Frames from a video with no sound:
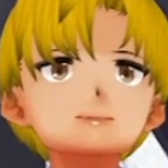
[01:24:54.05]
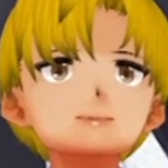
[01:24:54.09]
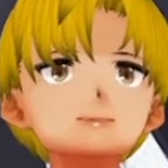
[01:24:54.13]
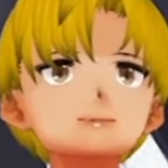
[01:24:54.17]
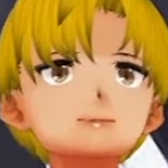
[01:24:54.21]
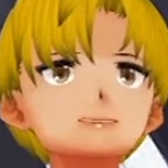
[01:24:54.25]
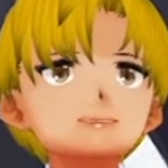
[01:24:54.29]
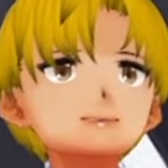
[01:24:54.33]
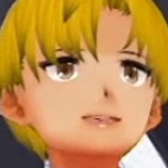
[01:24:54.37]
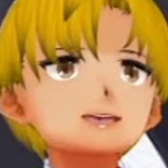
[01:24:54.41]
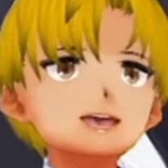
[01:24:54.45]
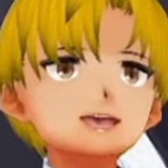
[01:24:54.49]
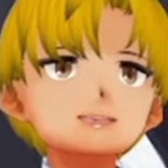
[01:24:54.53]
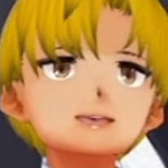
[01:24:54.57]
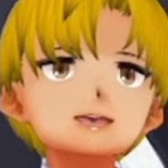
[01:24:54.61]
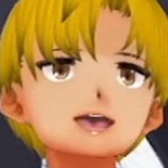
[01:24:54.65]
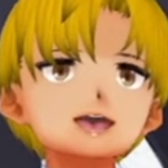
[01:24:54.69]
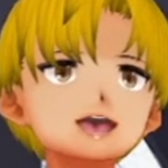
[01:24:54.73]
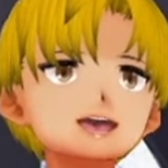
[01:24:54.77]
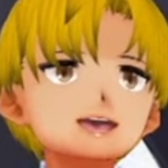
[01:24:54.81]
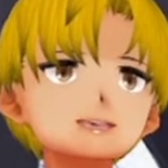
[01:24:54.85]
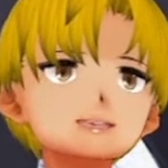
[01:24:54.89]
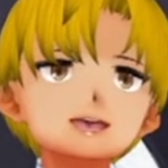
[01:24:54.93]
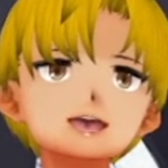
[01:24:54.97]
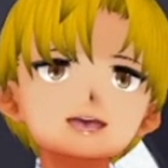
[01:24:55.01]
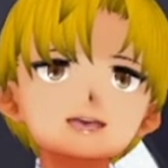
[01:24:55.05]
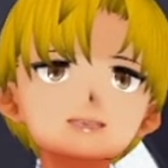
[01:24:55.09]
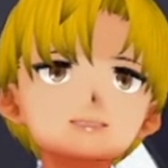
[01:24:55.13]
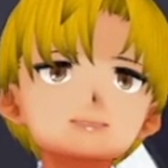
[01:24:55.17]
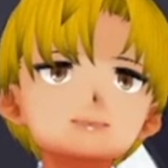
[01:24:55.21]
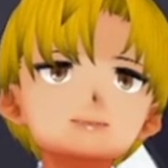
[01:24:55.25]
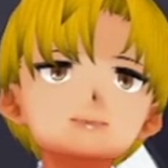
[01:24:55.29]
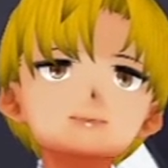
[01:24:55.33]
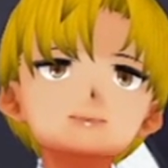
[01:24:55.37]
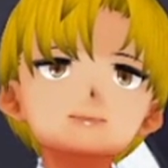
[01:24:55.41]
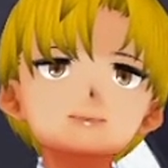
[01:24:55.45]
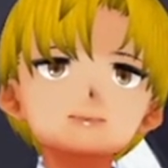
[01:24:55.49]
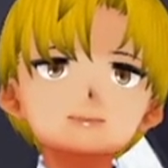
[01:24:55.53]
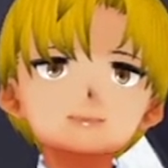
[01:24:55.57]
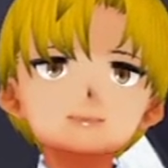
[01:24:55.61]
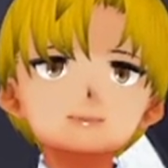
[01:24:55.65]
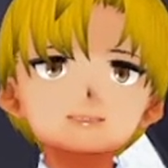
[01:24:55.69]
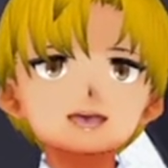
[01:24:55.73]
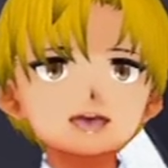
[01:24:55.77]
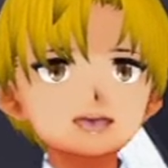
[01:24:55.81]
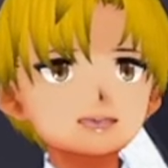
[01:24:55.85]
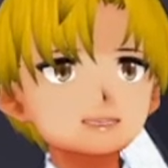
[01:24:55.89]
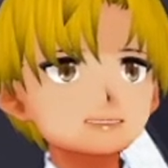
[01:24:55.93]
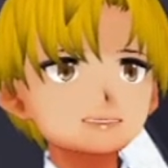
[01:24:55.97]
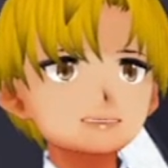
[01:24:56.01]
But that's not enough.
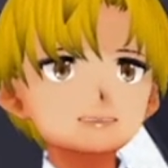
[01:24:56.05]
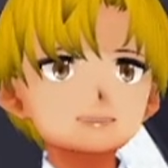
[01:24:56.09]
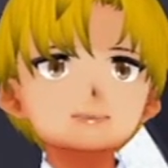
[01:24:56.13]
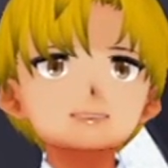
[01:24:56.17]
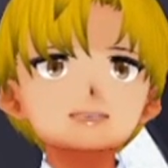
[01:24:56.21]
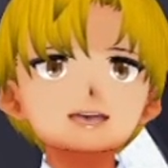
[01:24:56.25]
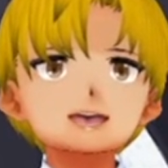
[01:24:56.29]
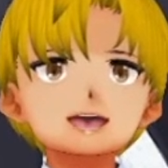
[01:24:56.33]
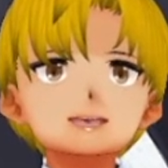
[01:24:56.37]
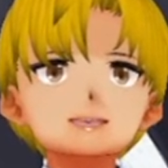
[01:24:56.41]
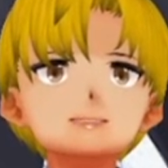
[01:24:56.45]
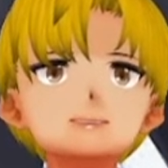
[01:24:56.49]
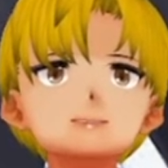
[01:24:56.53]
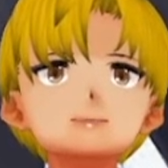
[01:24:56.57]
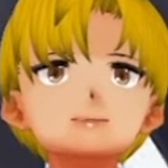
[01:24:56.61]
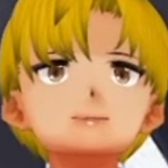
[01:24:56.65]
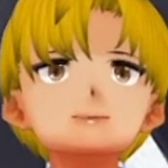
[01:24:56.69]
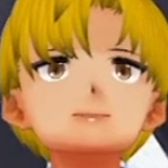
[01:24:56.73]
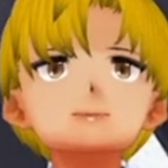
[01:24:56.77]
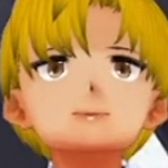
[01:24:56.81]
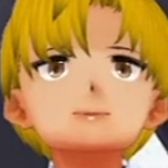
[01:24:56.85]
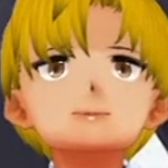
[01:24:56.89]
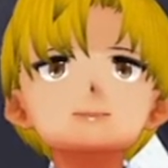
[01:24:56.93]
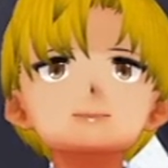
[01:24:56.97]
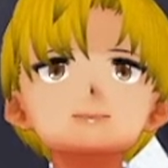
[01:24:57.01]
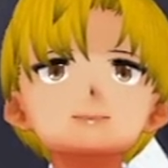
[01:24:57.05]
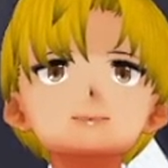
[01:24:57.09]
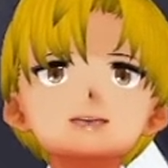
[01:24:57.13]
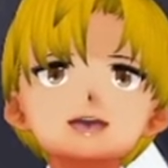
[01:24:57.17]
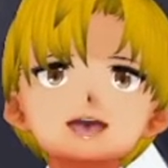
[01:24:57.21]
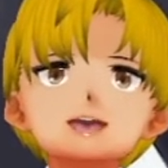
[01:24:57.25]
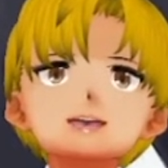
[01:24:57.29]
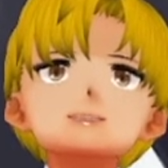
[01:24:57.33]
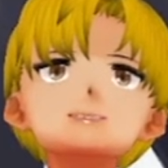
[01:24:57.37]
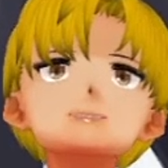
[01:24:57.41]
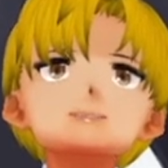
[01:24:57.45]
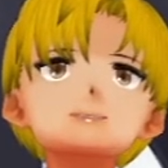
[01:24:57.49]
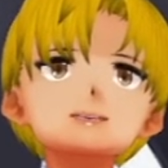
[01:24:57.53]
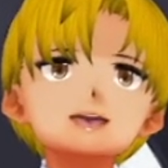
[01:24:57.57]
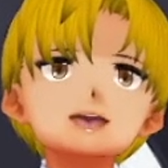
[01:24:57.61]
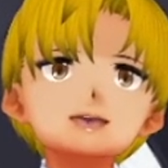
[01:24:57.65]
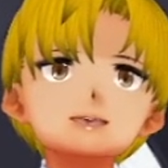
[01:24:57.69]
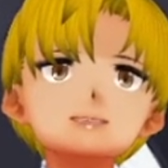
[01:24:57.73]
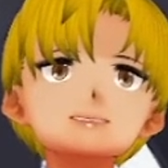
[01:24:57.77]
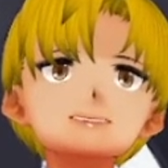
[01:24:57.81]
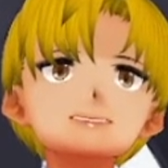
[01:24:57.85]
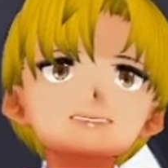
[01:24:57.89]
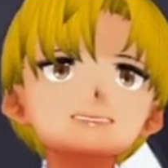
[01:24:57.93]
Not this time. I'm sorry.